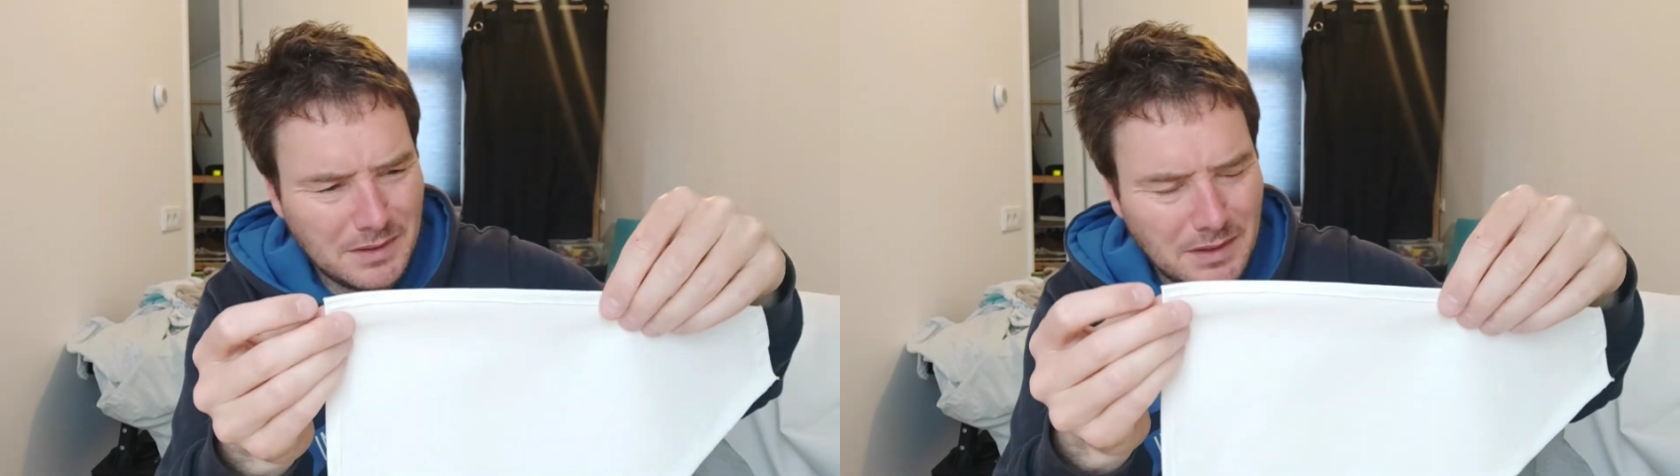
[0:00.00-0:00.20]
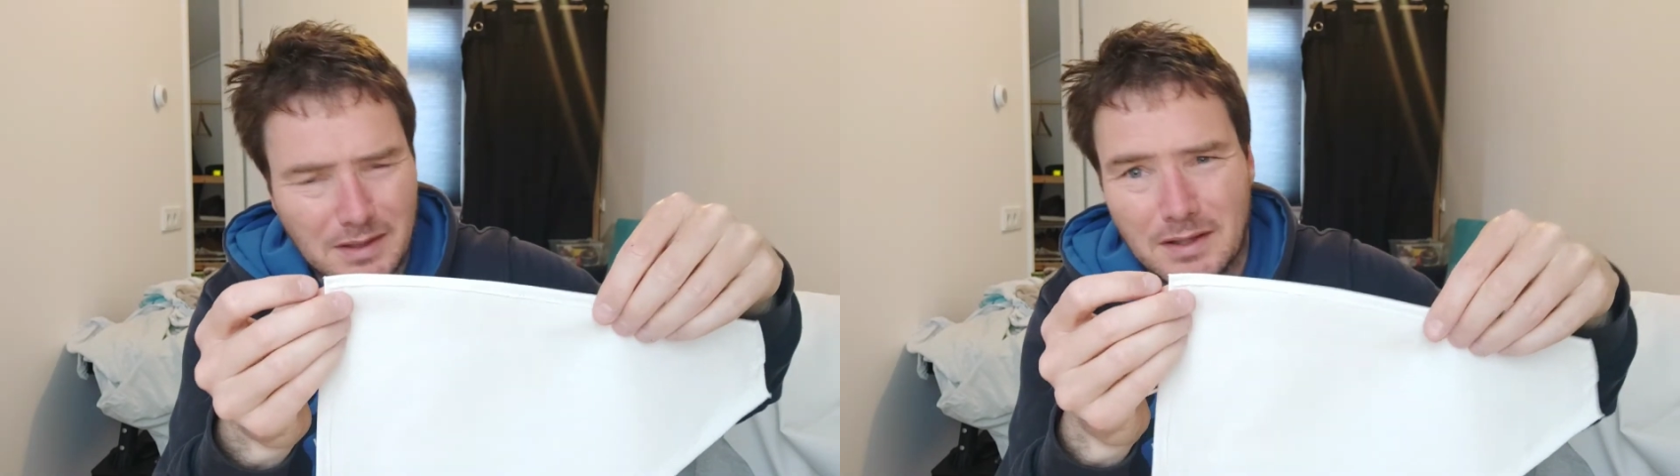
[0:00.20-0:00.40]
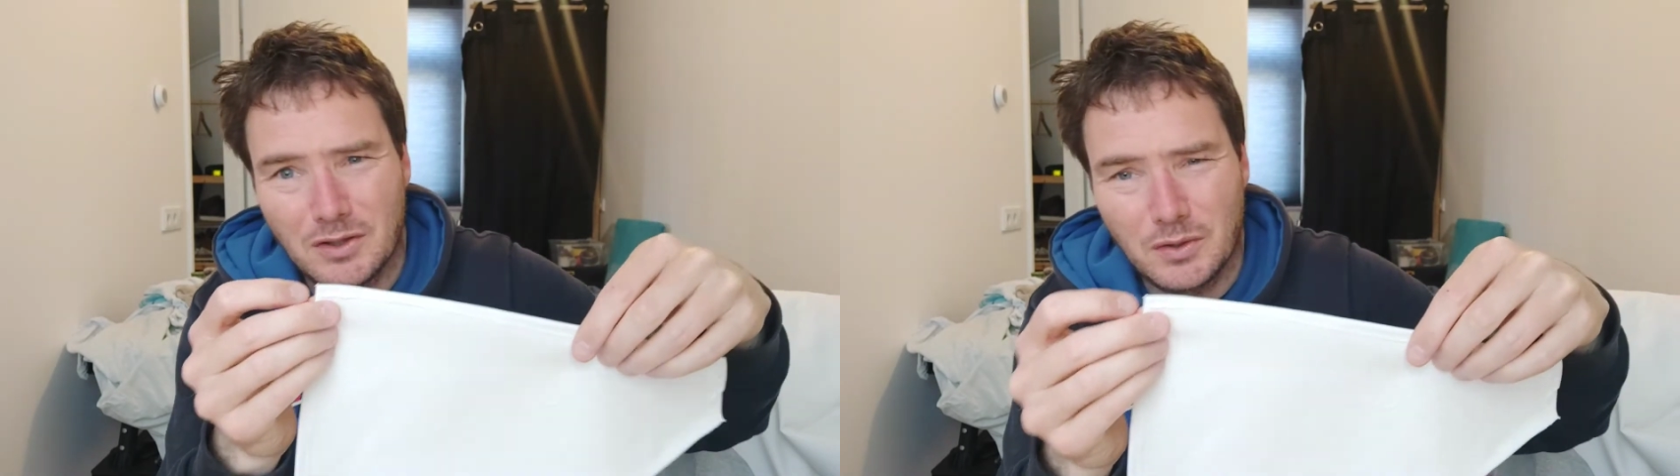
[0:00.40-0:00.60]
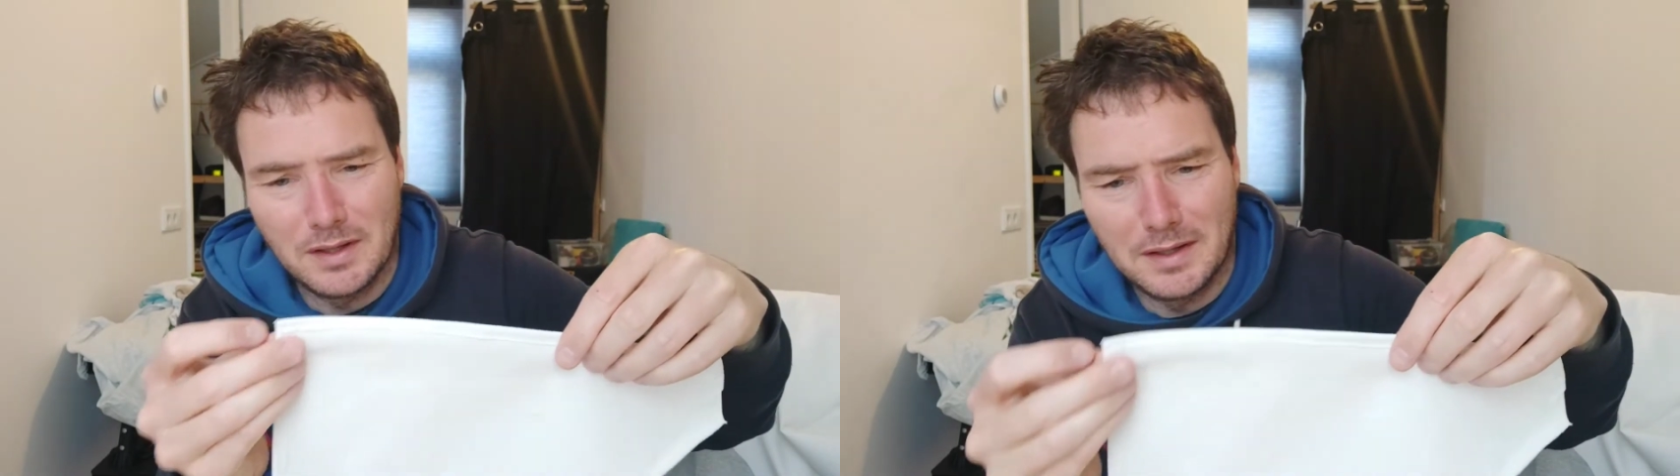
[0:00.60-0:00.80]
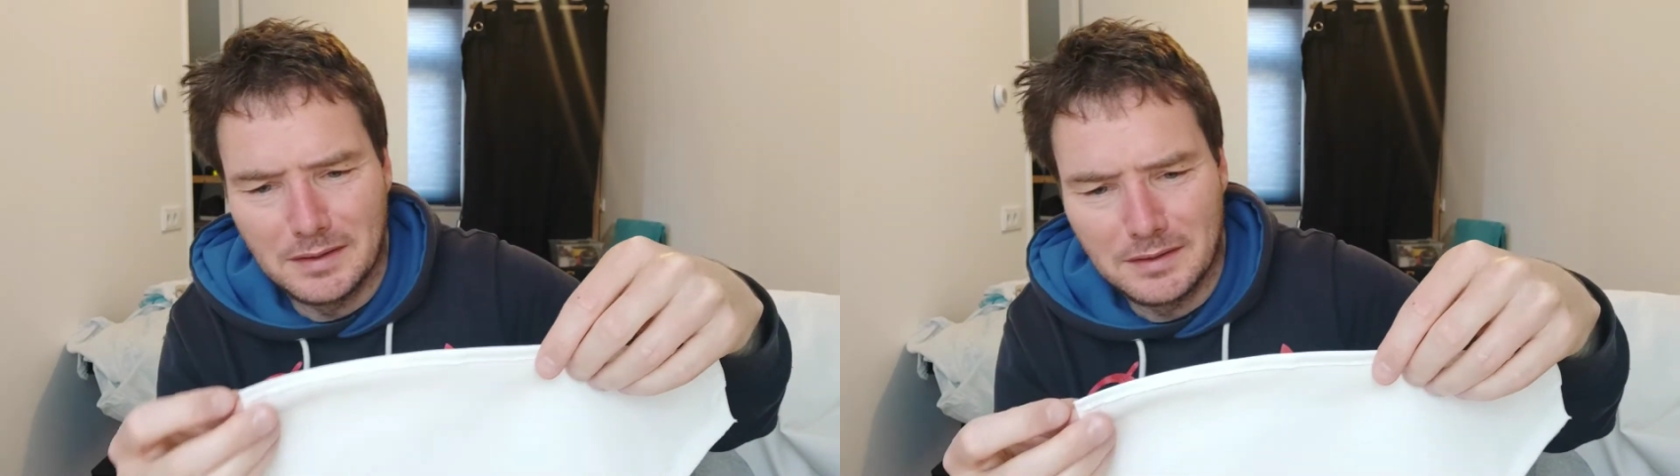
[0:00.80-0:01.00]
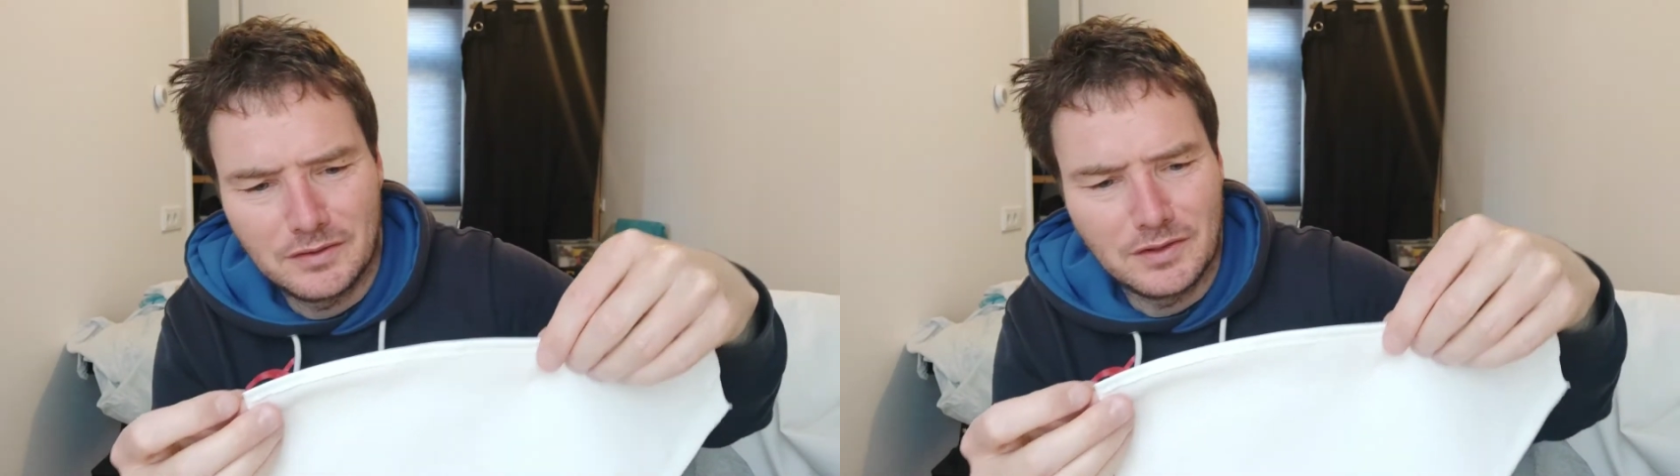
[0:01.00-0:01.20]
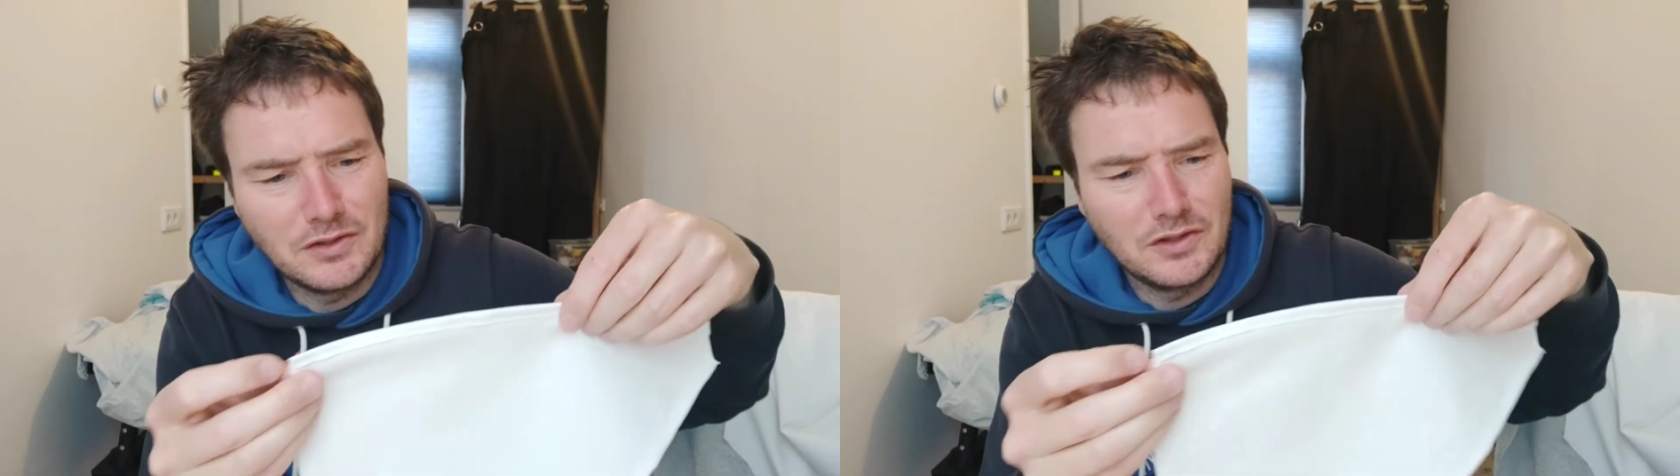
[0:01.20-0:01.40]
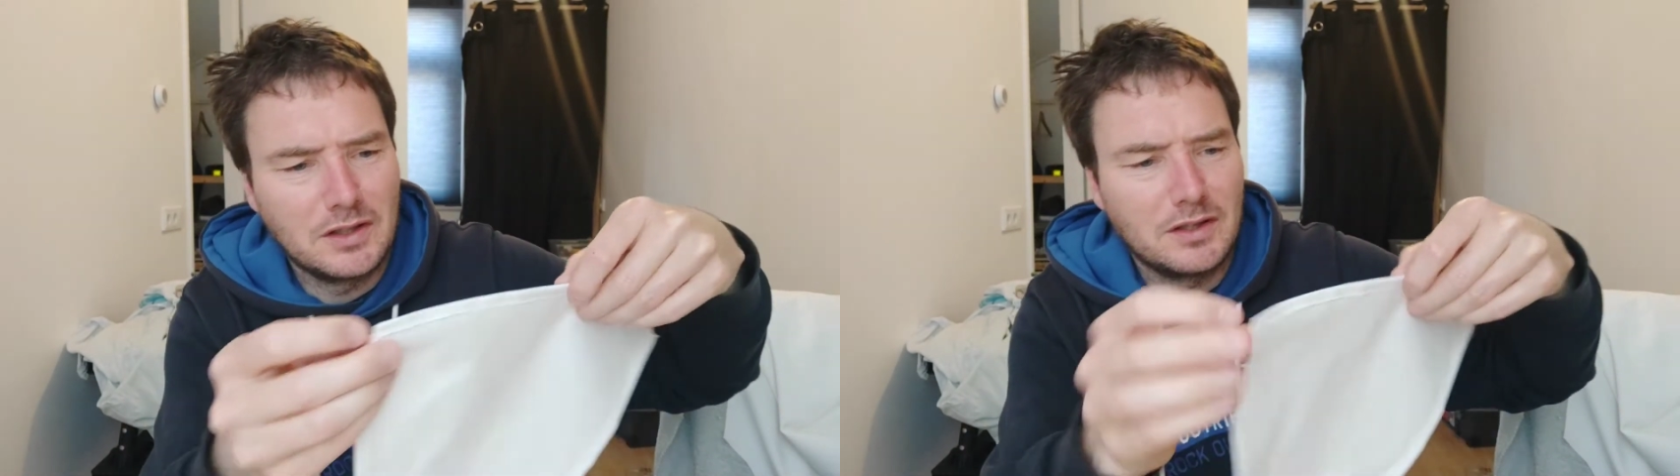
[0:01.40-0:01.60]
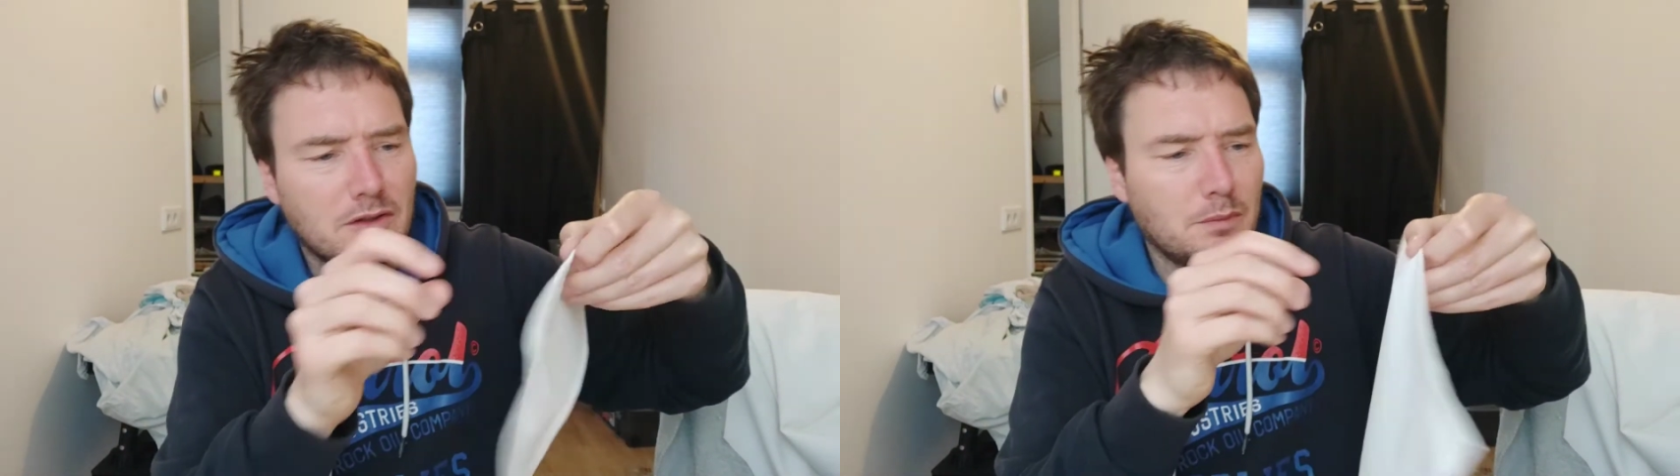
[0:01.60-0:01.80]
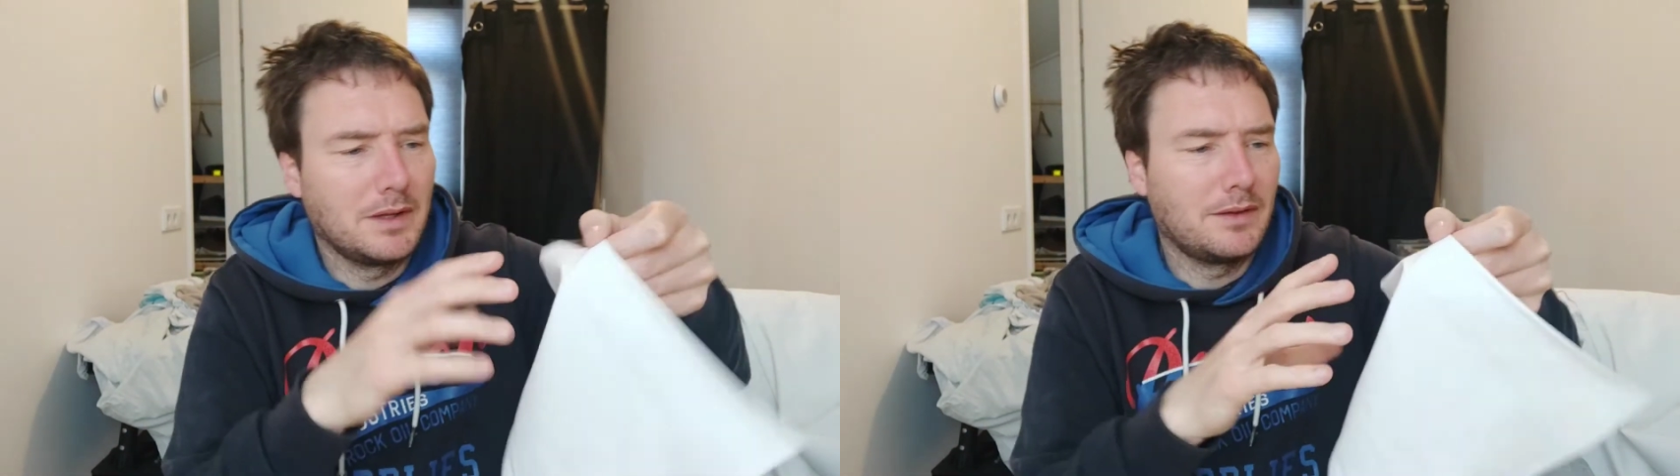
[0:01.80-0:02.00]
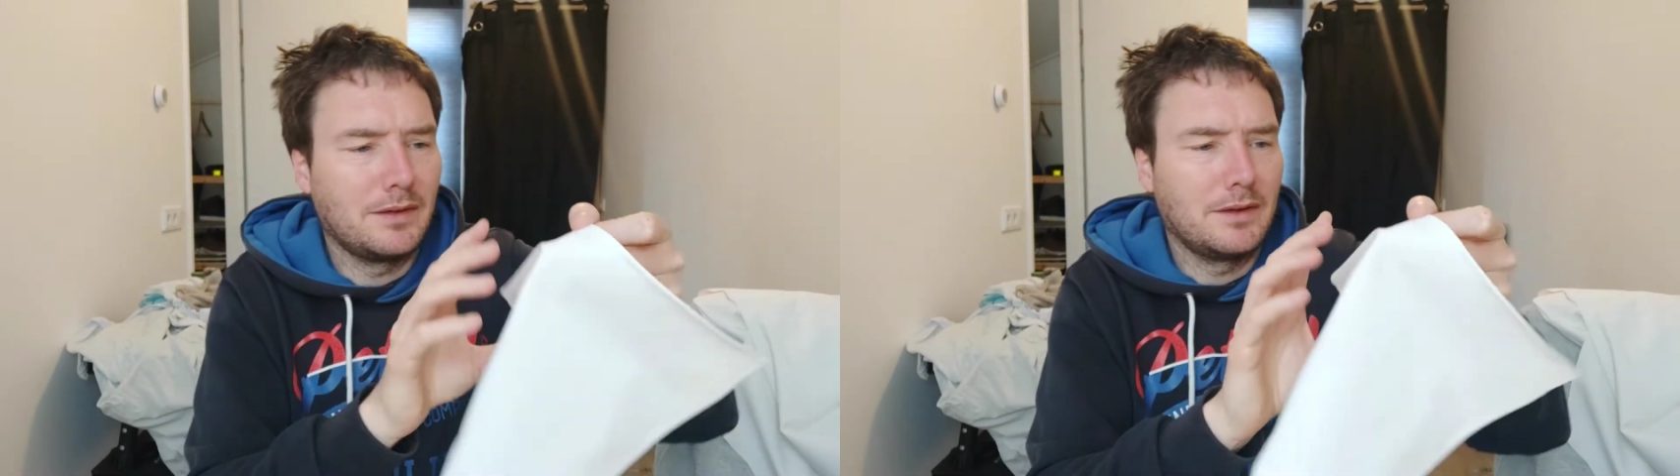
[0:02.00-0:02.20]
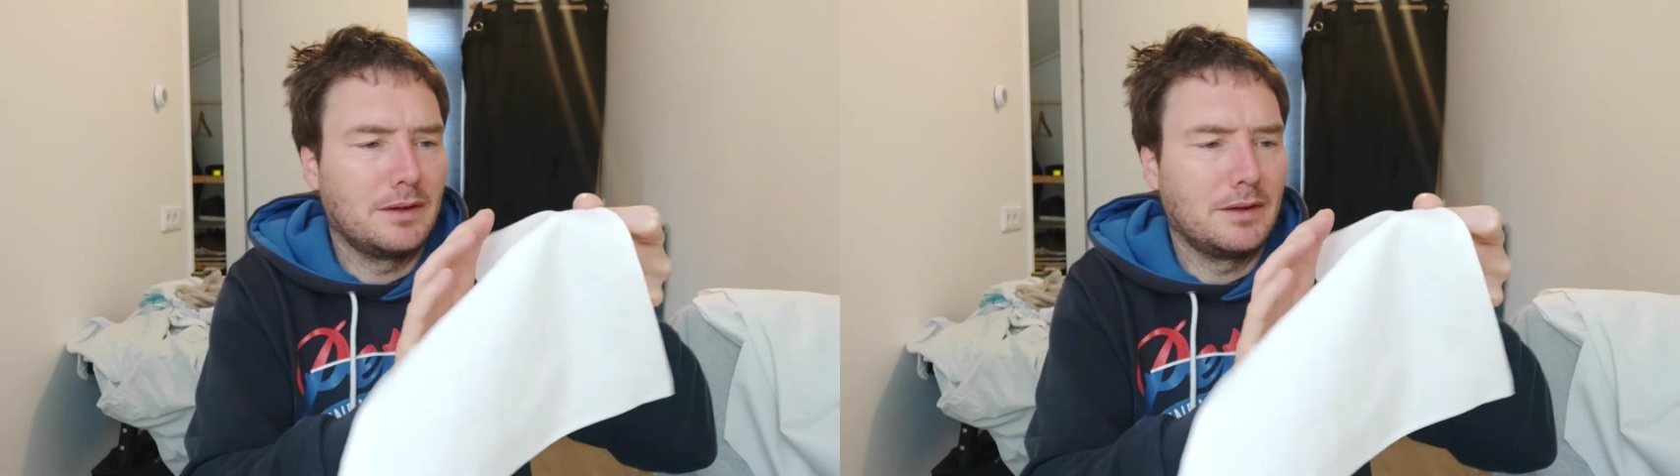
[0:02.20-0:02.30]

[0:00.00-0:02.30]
Yeah, it's okay. The stitching is a bit.